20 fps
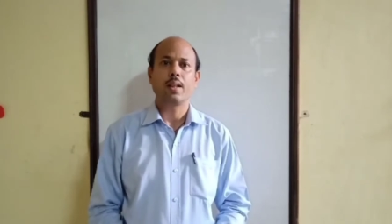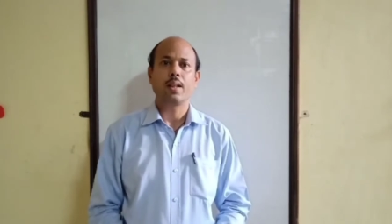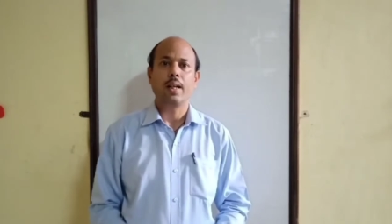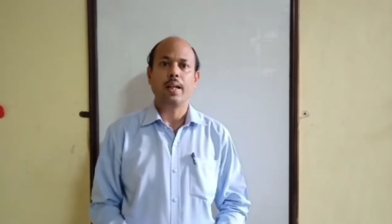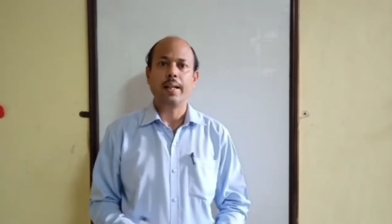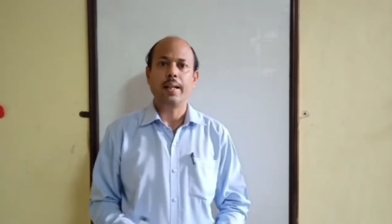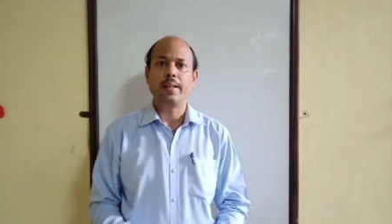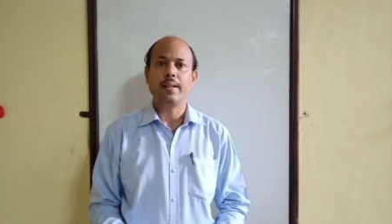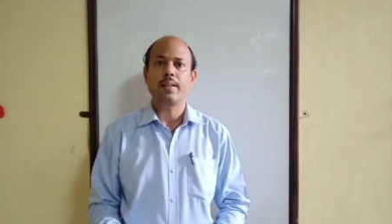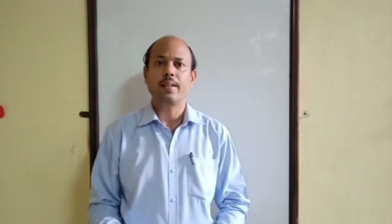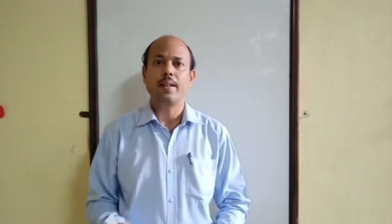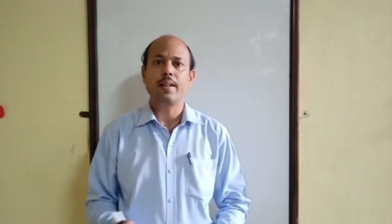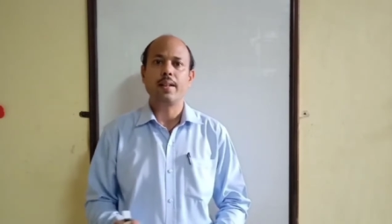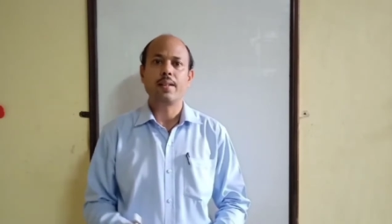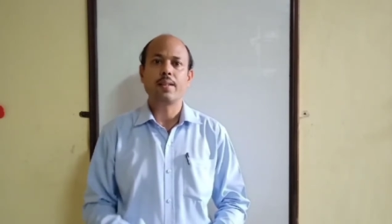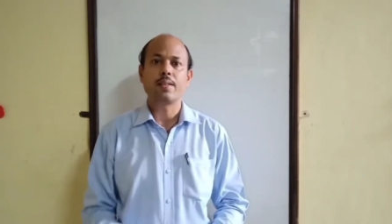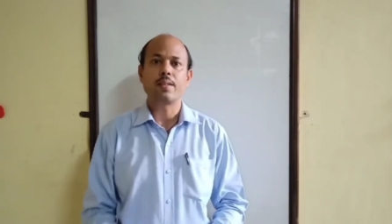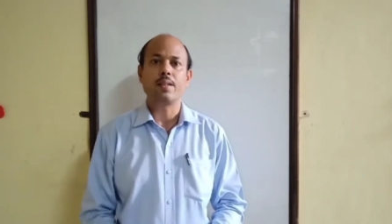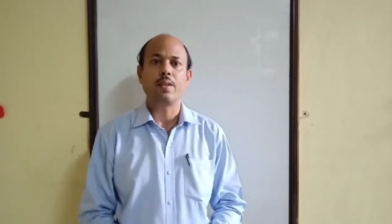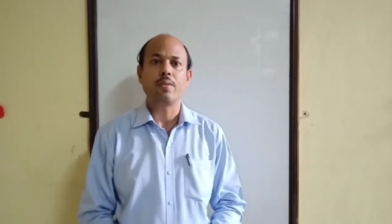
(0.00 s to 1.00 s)
and its
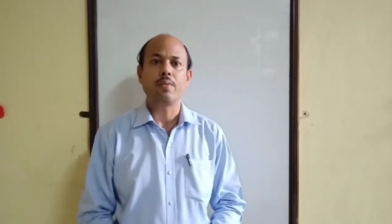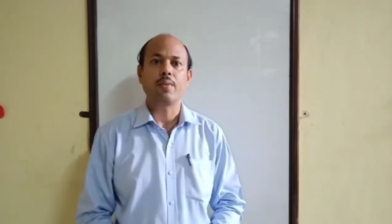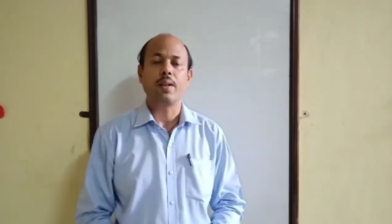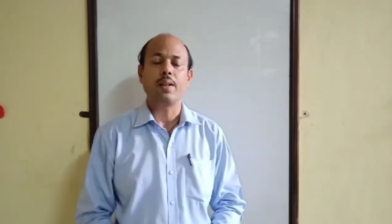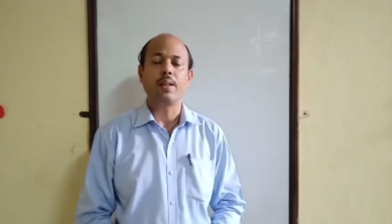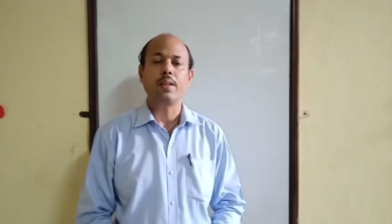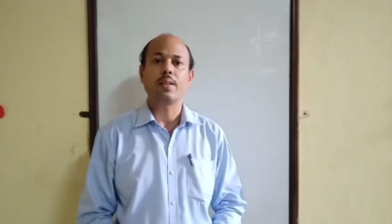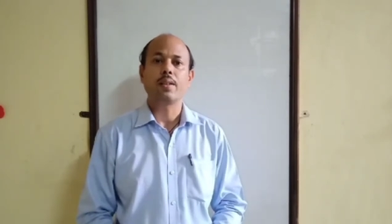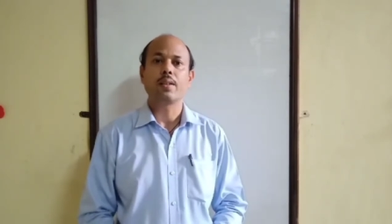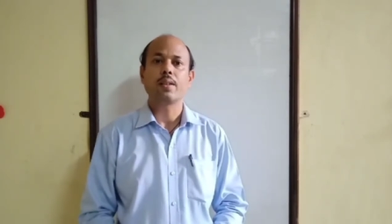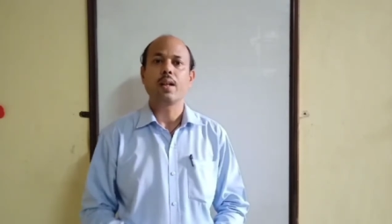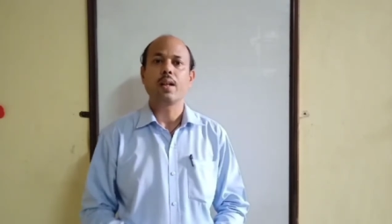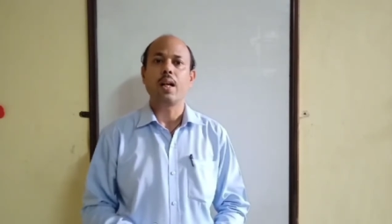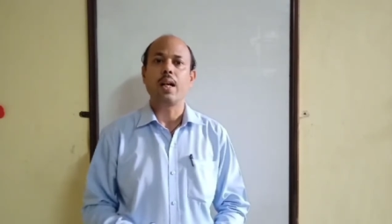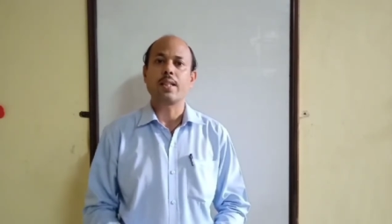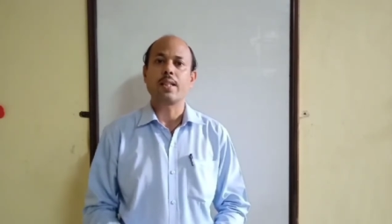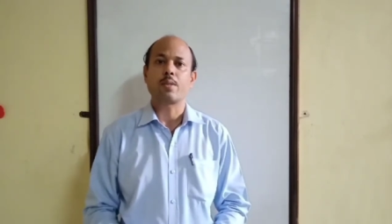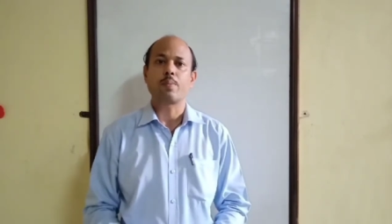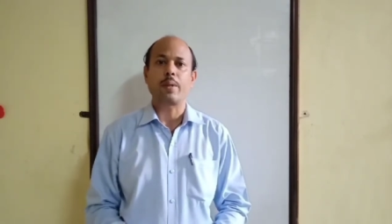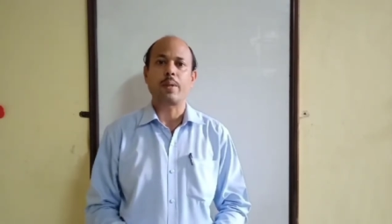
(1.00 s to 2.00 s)
different
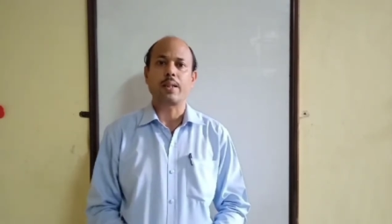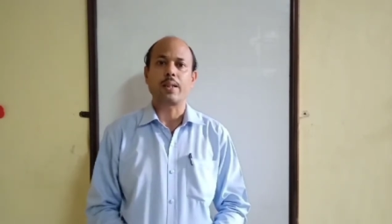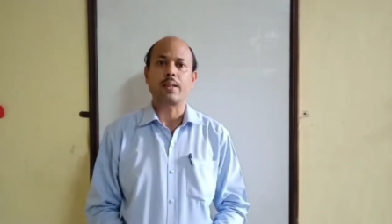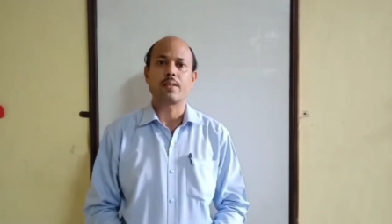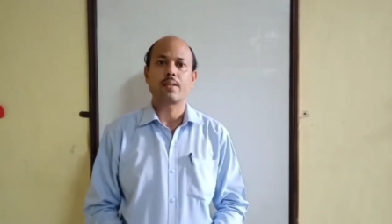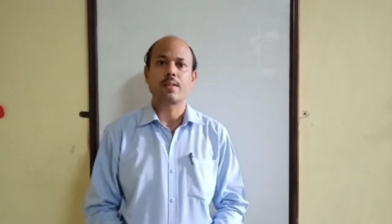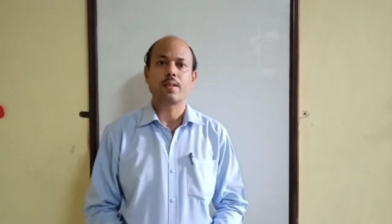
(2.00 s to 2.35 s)
aspects.